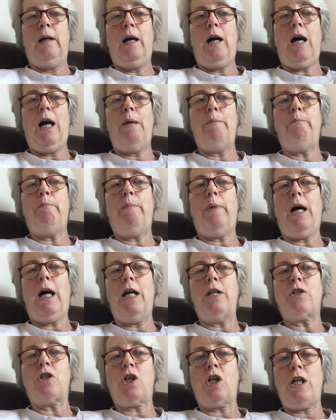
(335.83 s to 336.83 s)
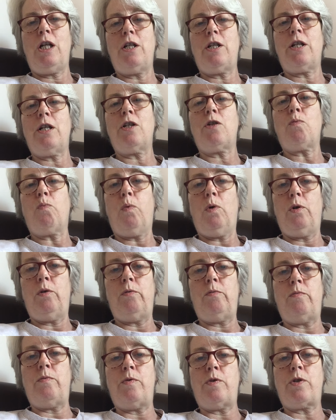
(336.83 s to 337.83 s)
And by Jesus'
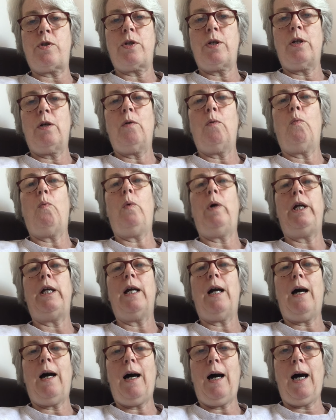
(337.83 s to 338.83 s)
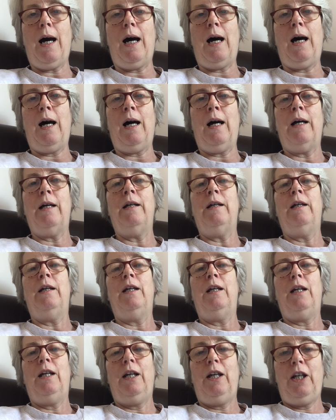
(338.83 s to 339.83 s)
wounds we are
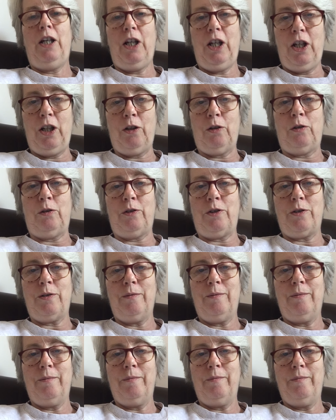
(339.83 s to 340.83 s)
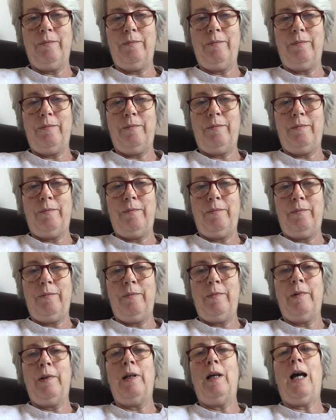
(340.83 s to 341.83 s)
healed.
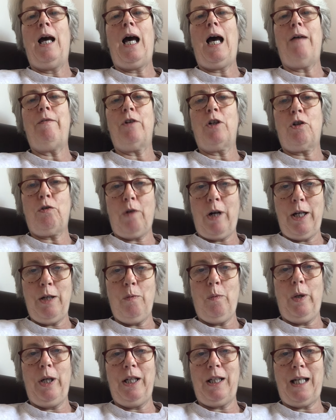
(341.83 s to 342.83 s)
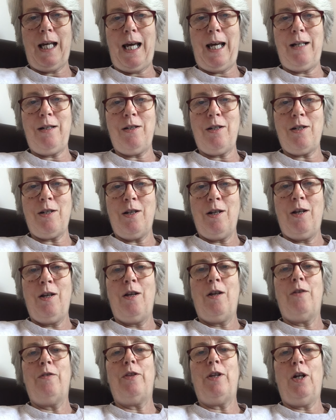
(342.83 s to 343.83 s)
Have a great weekend.
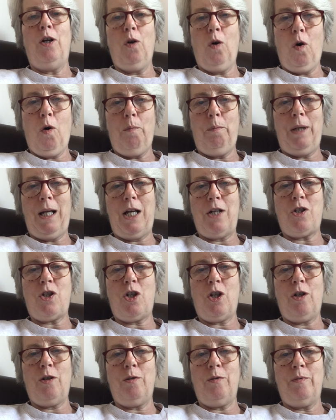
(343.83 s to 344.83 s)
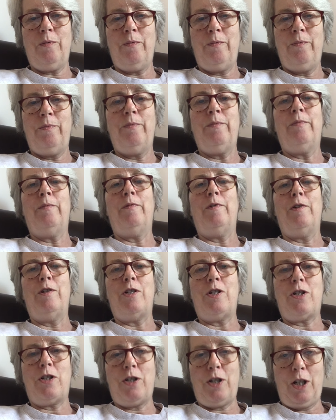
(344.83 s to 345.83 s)
The Lord bless you.
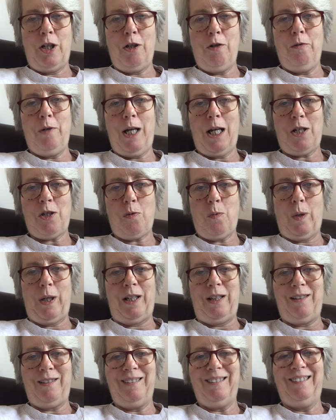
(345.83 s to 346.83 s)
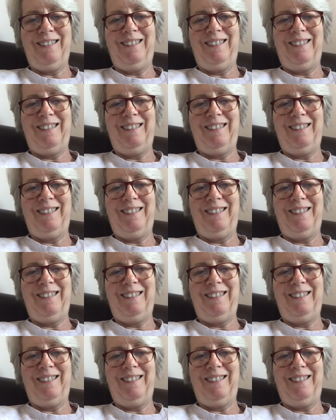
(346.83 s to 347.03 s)
See you next week.